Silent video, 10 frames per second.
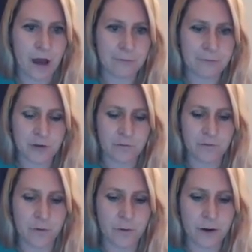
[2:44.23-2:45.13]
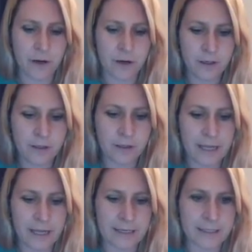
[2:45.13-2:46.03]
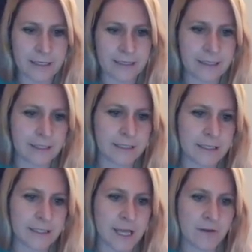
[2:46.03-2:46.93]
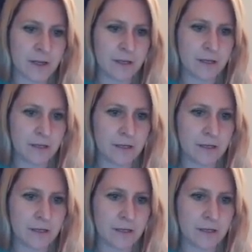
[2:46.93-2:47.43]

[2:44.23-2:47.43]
Option 4, 1867.